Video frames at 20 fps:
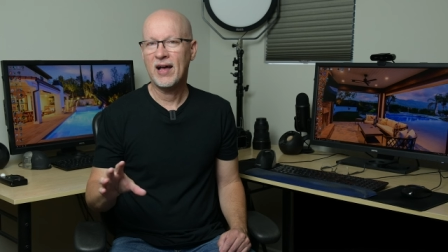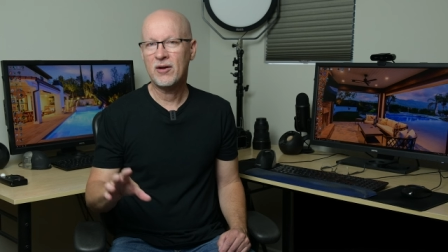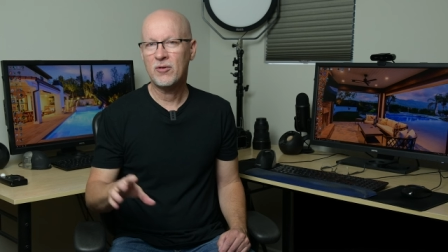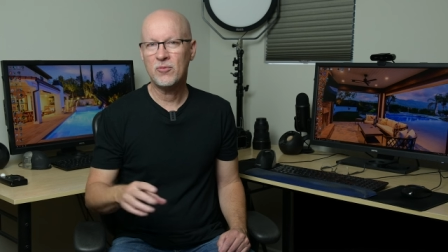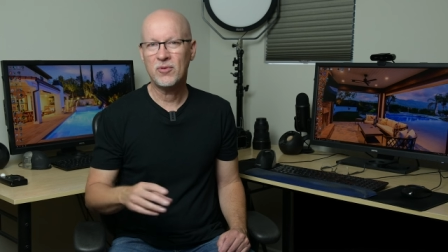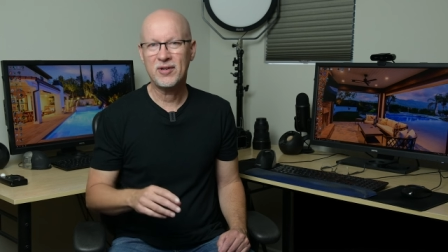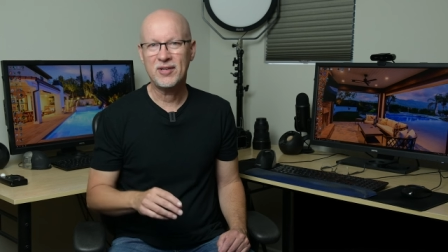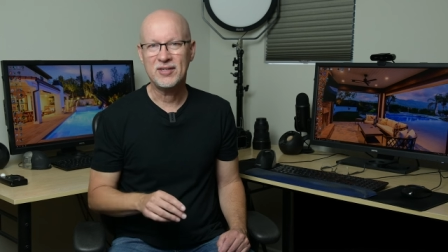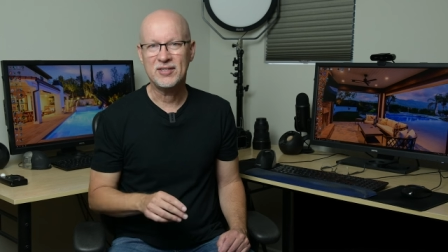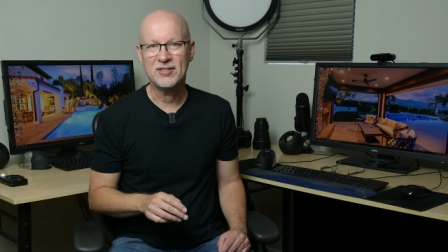I
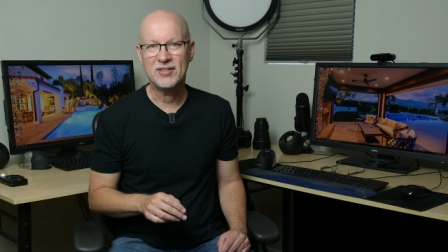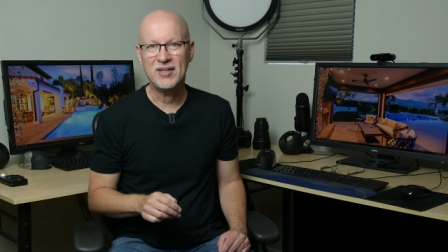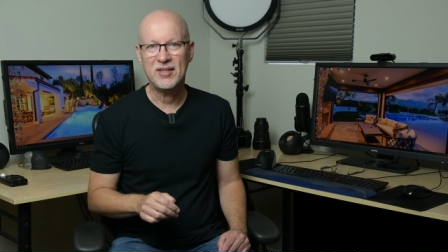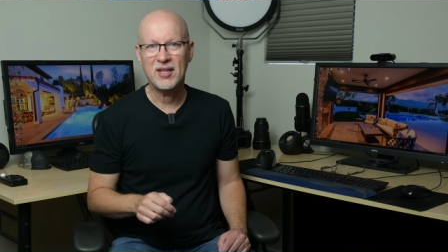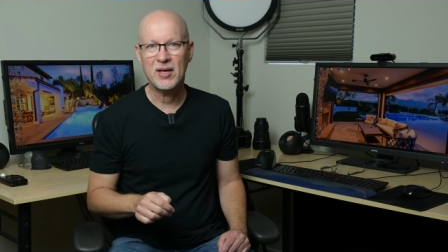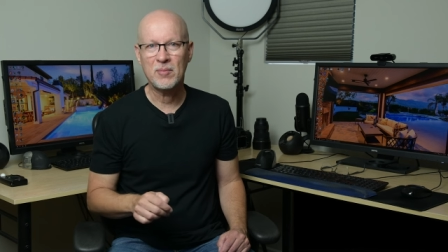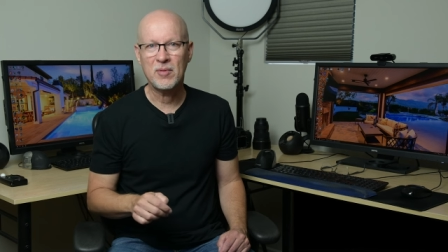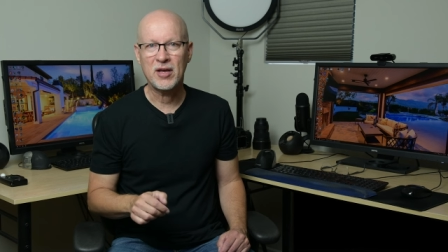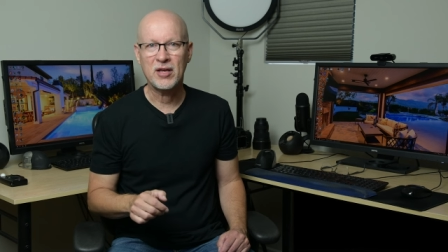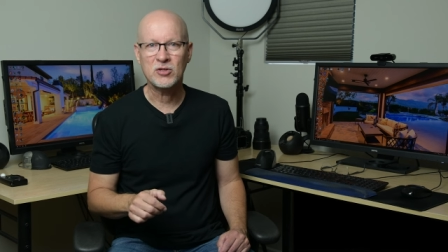don't really see
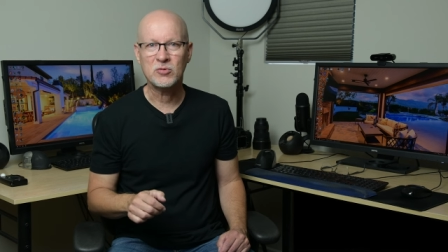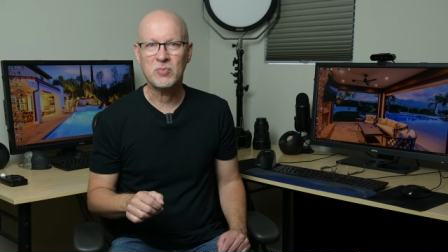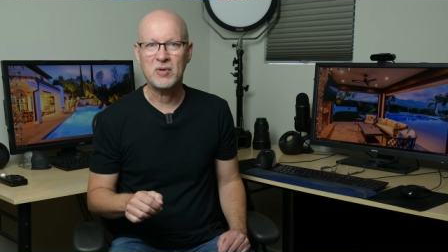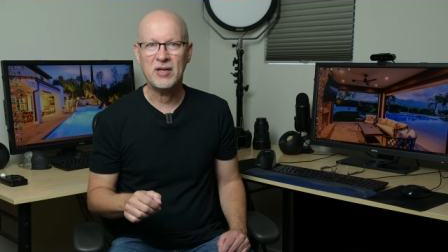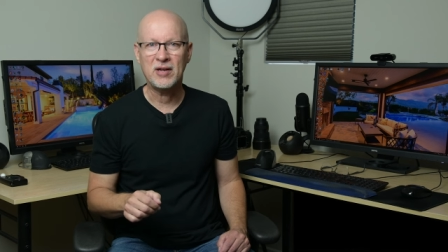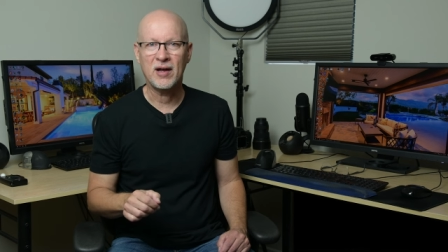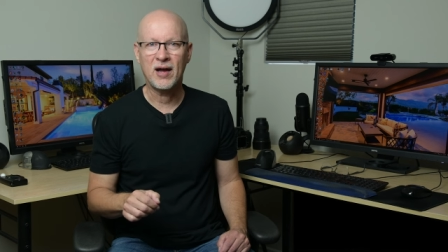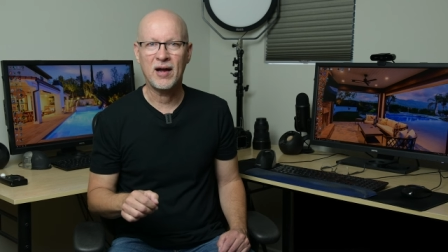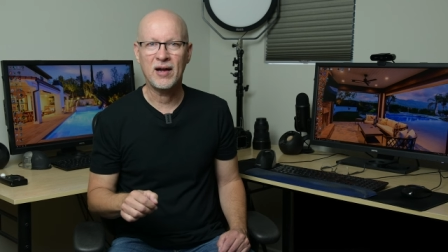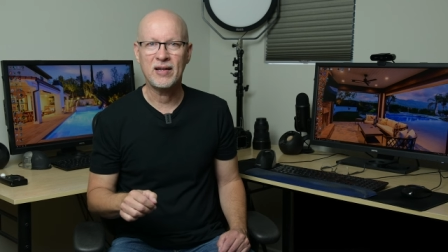them as
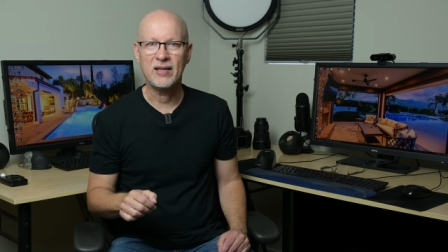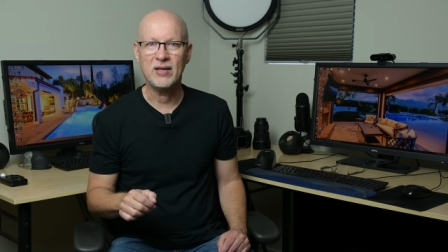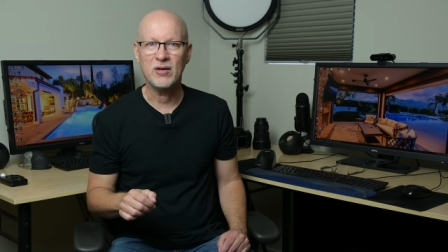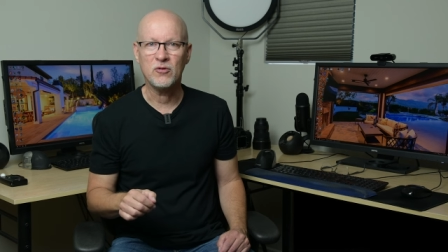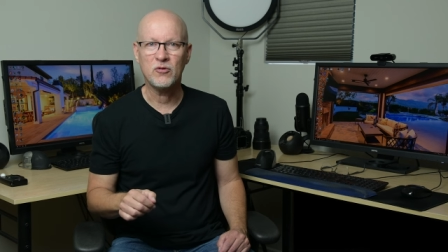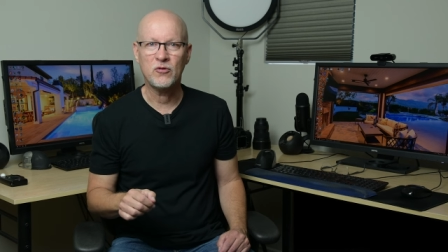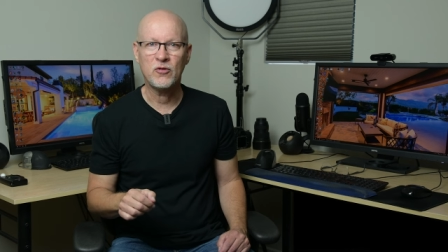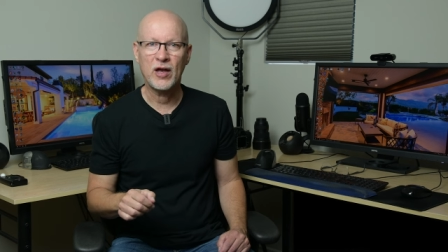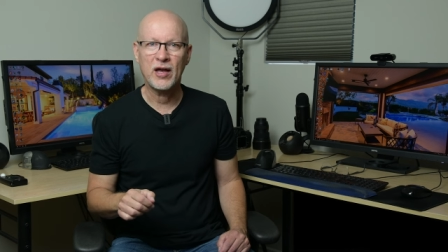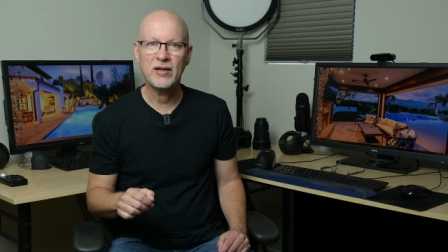being highly
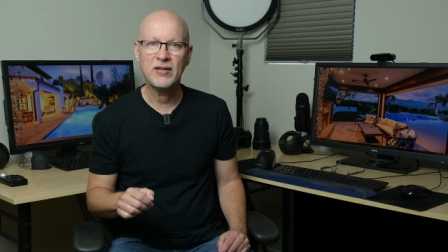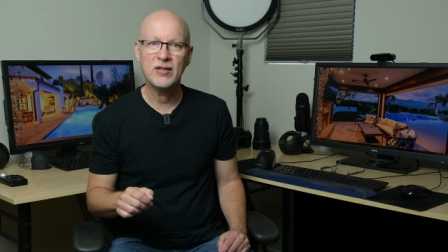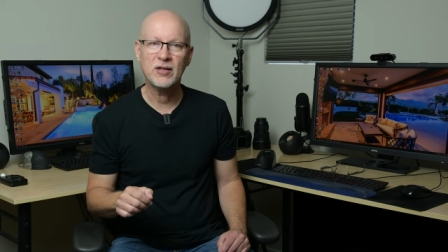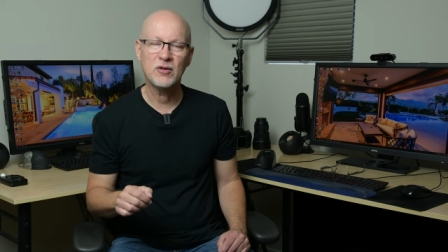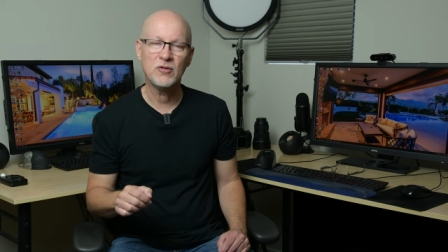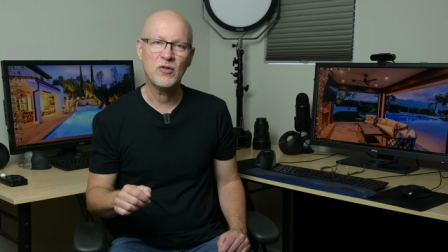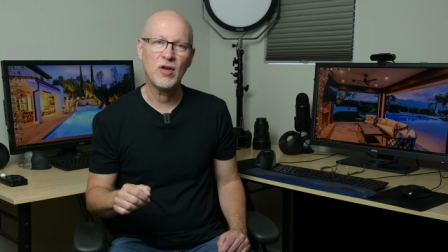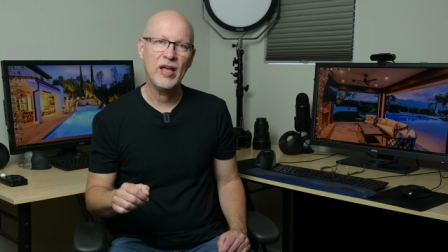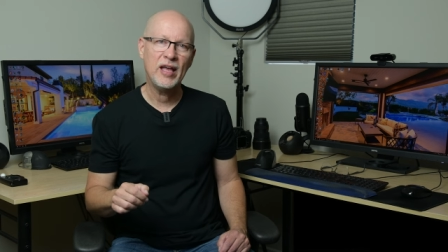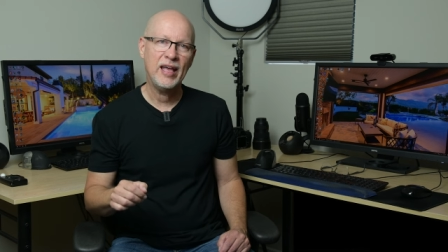
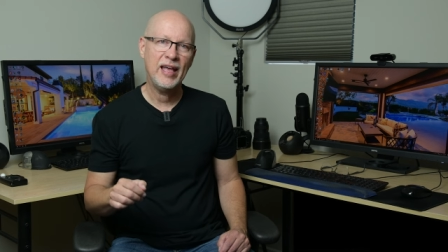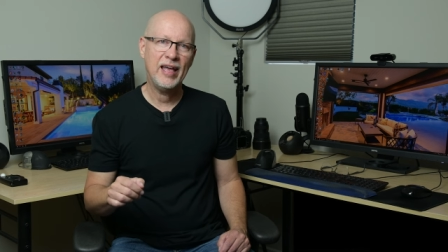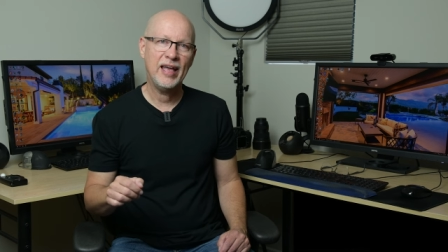effective,